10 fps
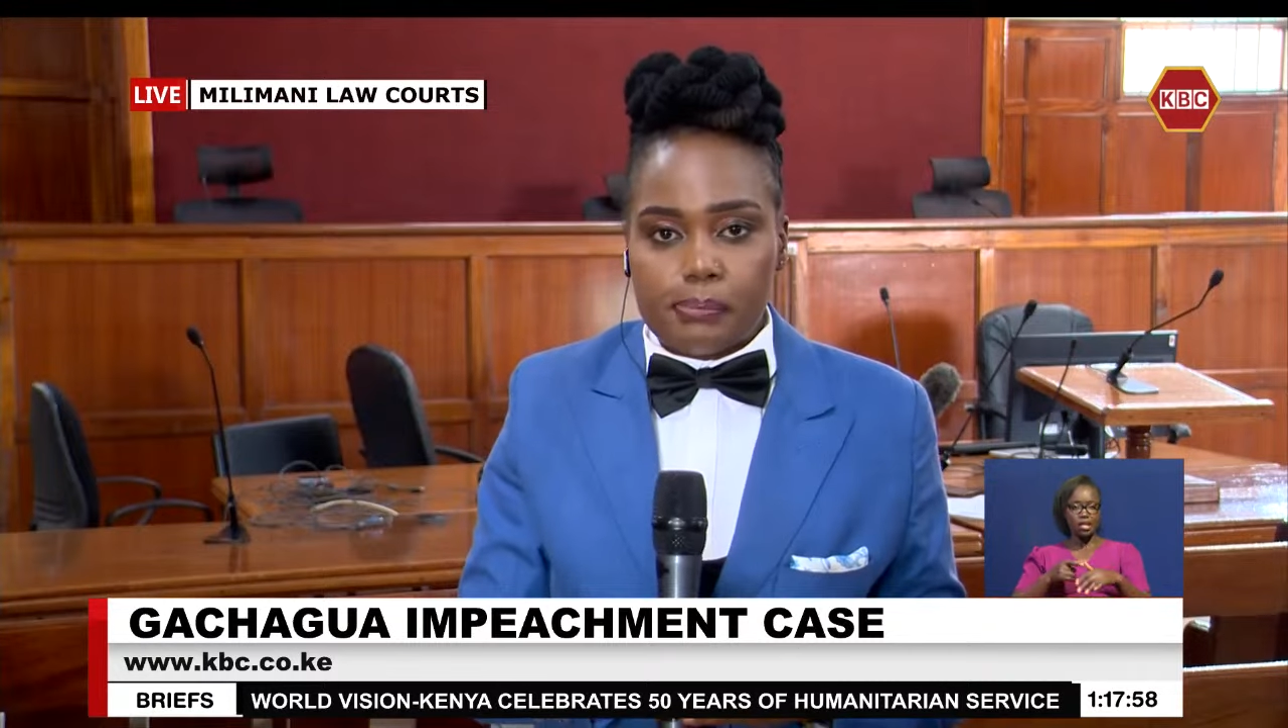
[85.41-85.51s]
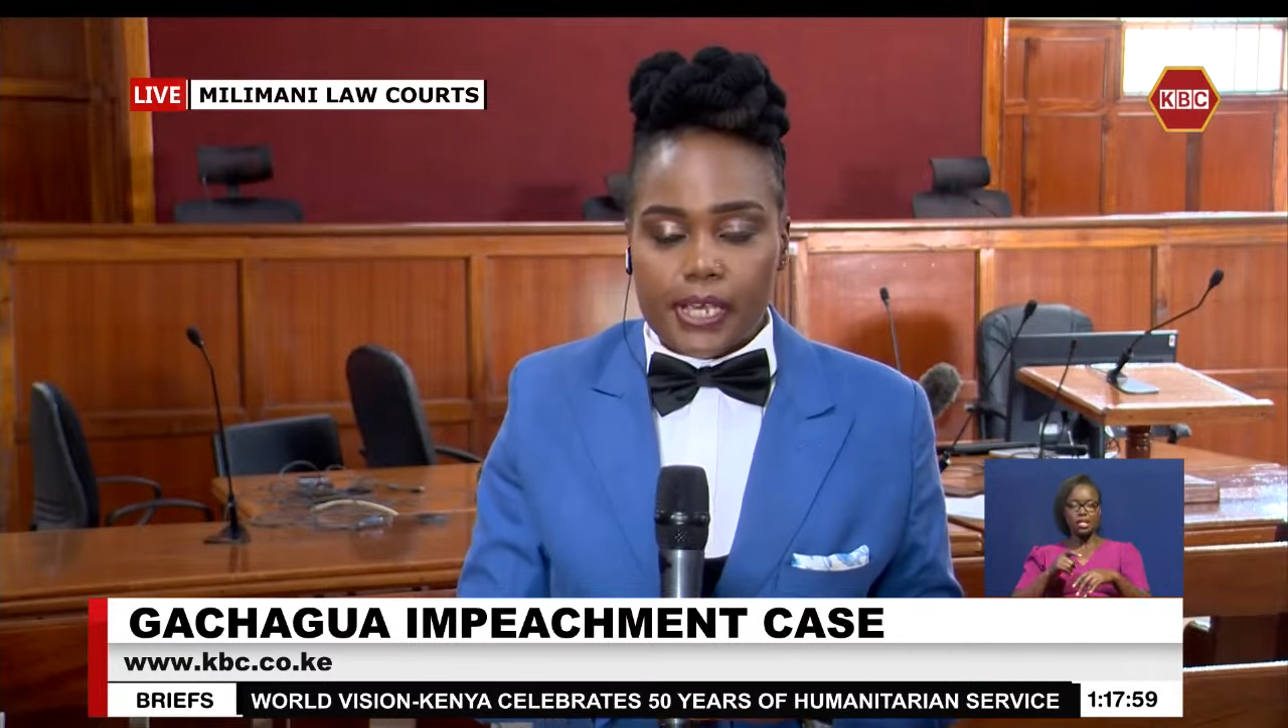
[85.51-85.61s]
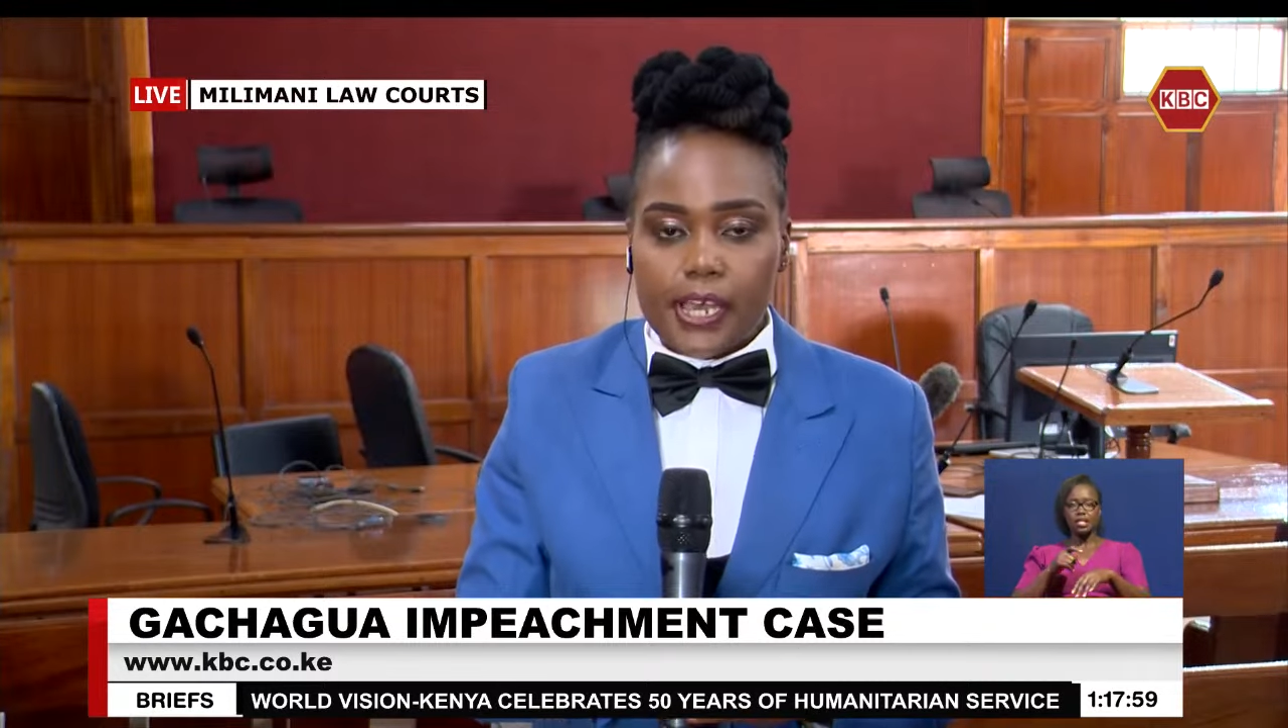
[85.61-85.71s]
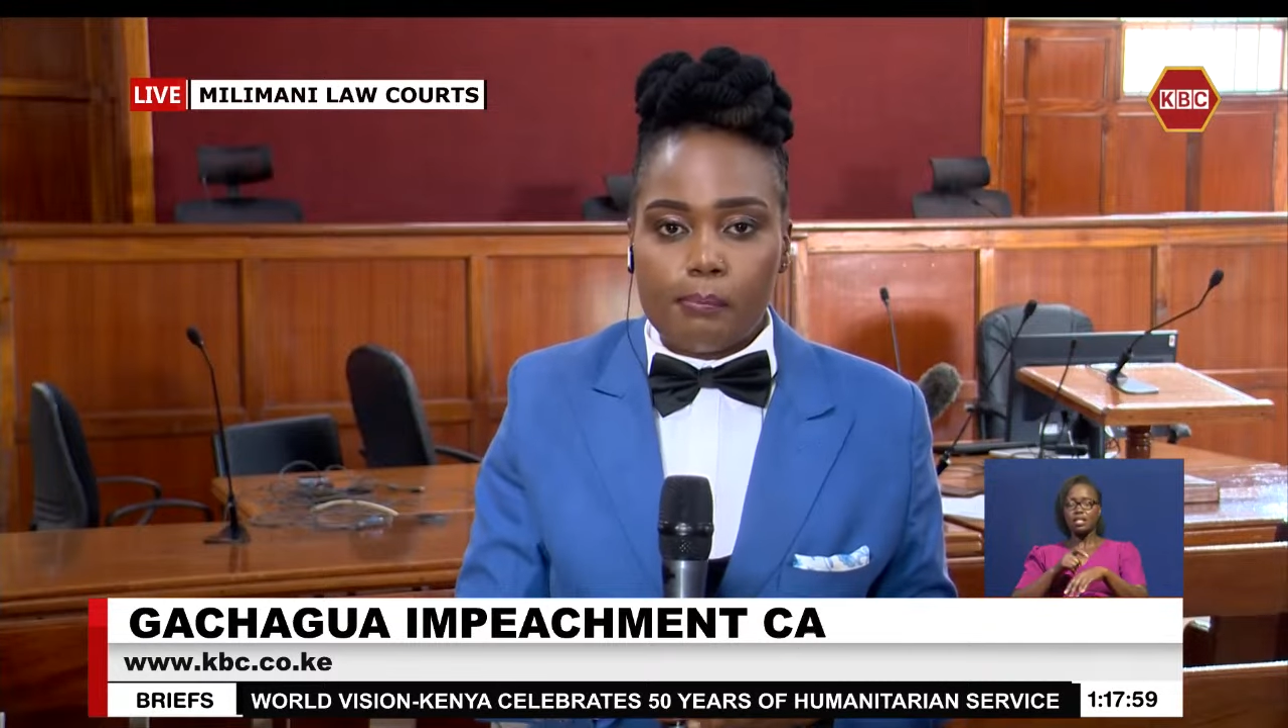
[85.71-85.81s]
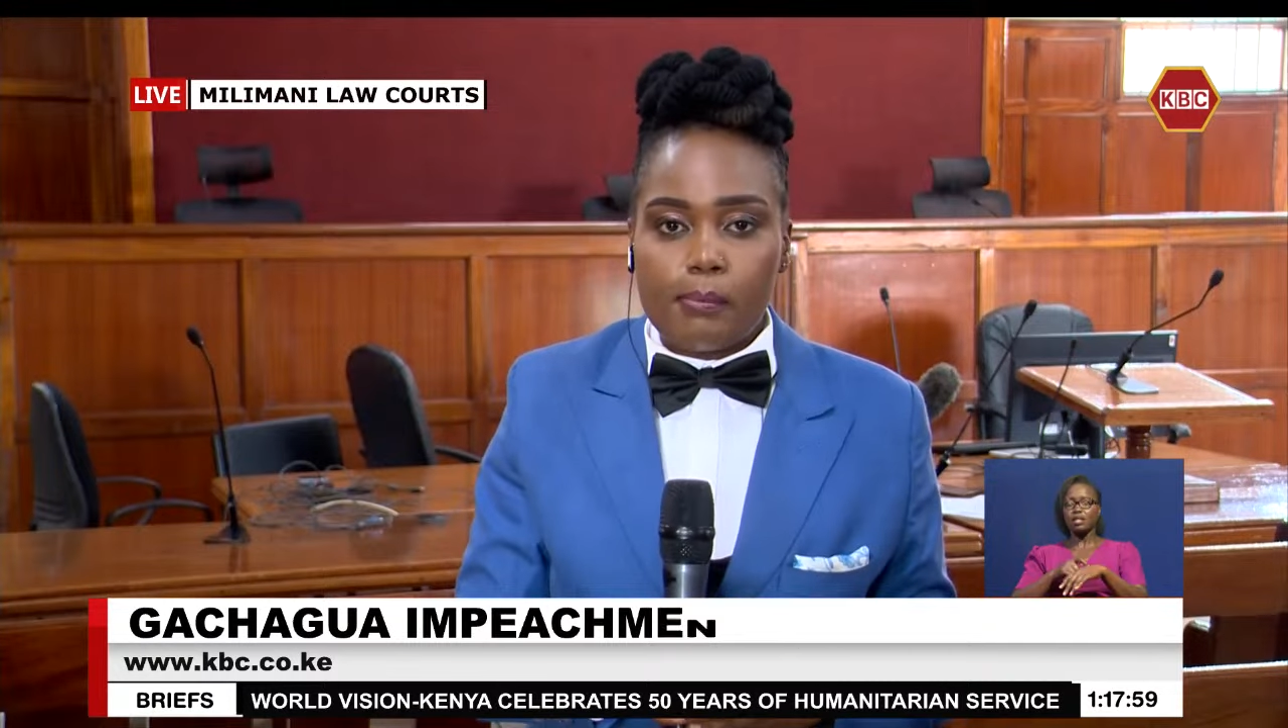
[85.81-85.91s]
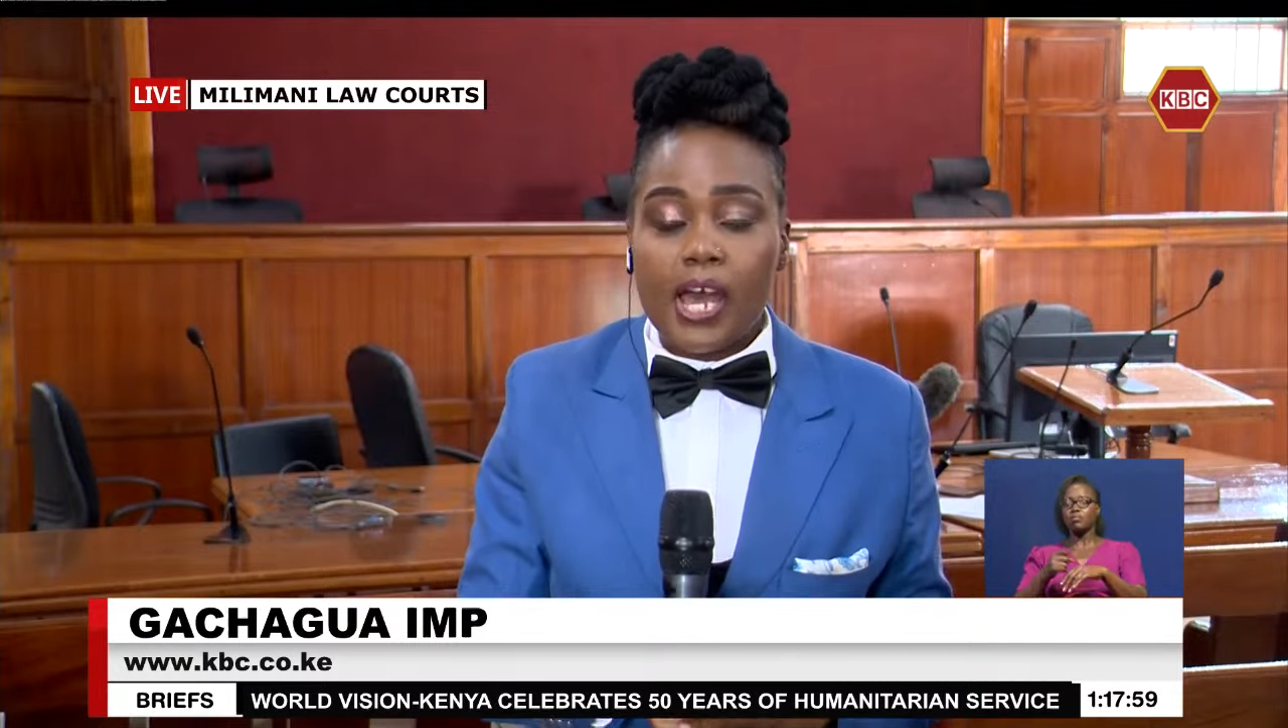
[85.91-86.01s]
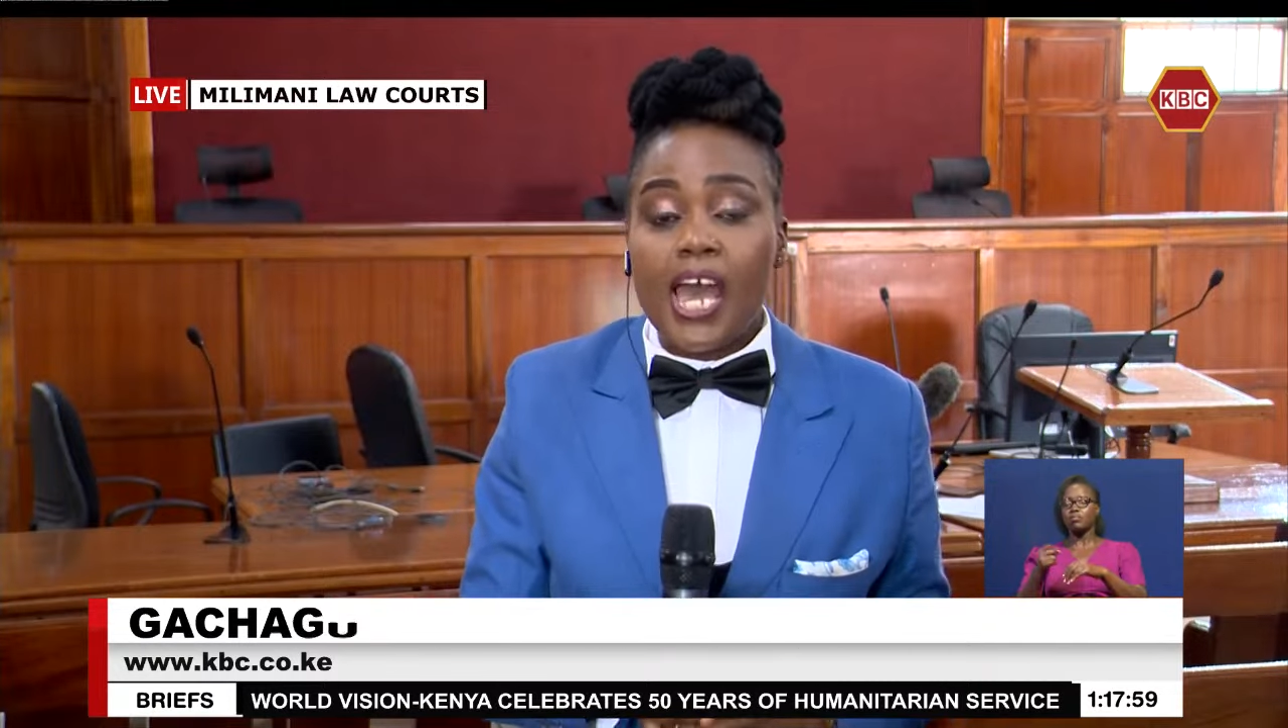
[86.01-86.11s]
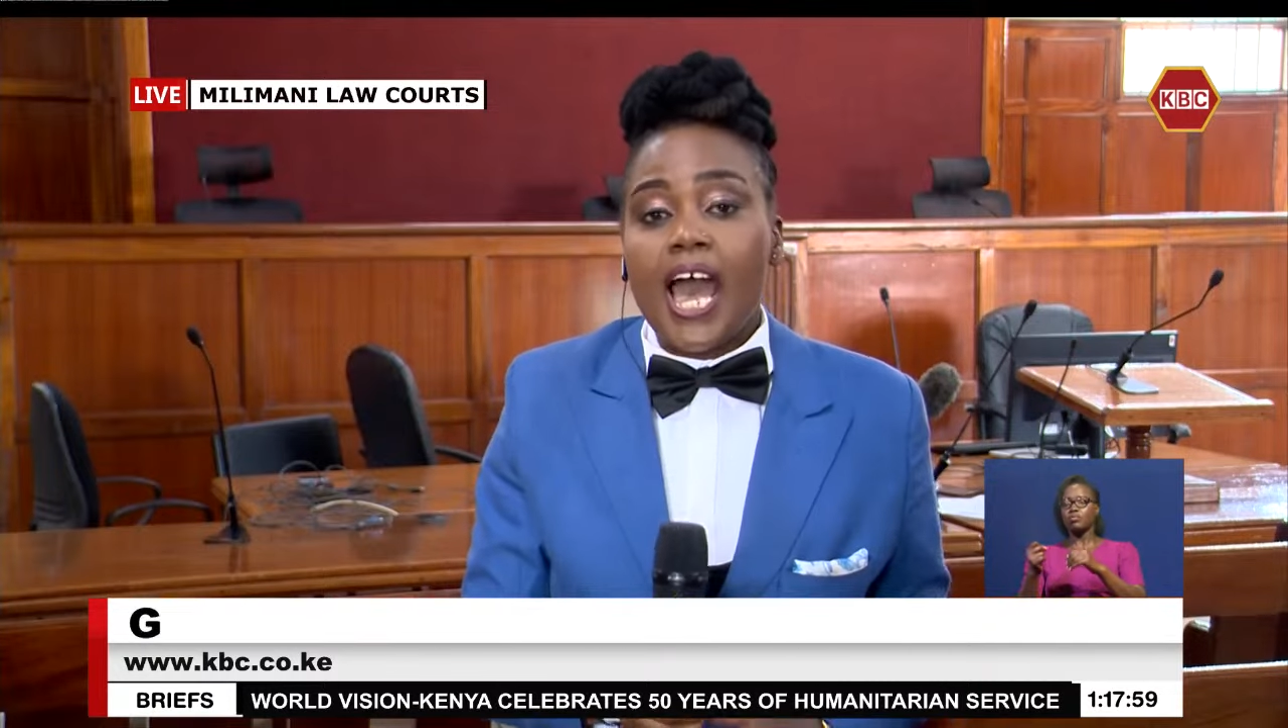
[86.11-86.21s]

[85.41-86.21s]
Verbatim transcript: p.m.,